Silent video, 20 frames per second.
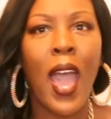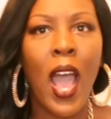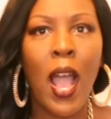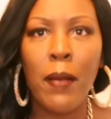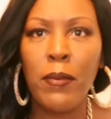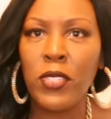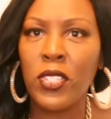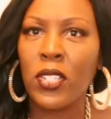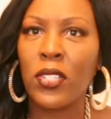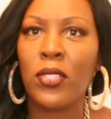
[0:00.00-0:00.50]

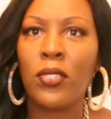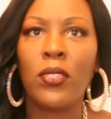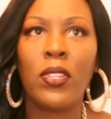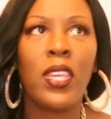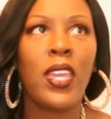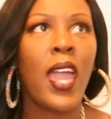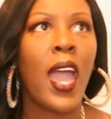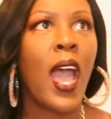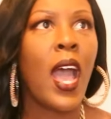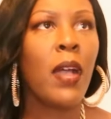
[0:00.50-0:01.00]

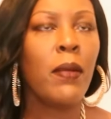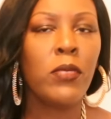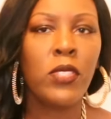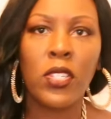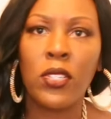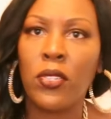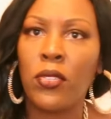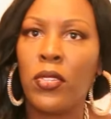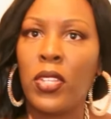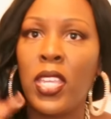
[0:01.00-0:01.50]
absolutely,
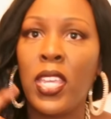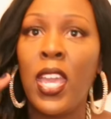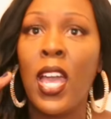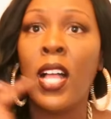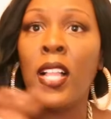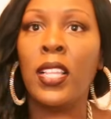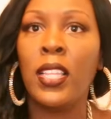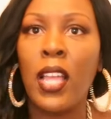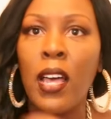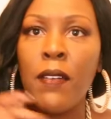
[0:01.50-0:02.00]
absolutely
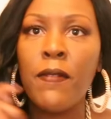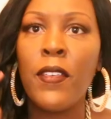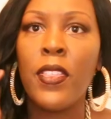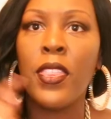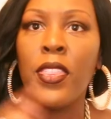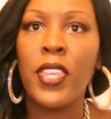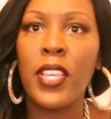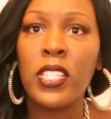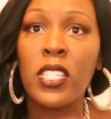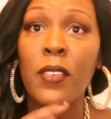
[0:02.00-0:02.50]
love
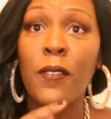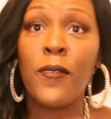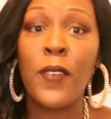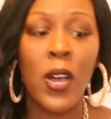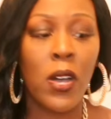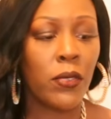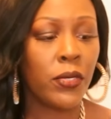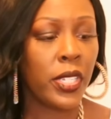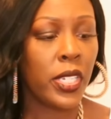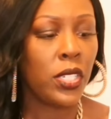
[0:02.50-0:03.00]
this
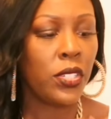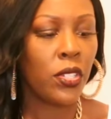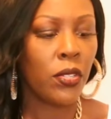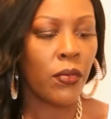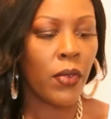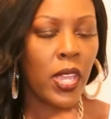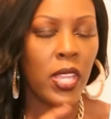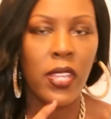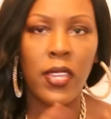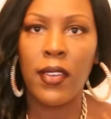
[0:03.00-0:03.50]
foundation
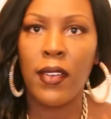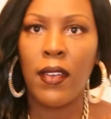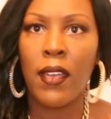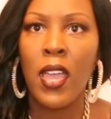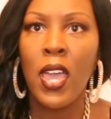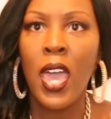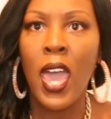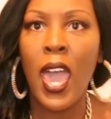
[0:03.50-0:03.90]
right here.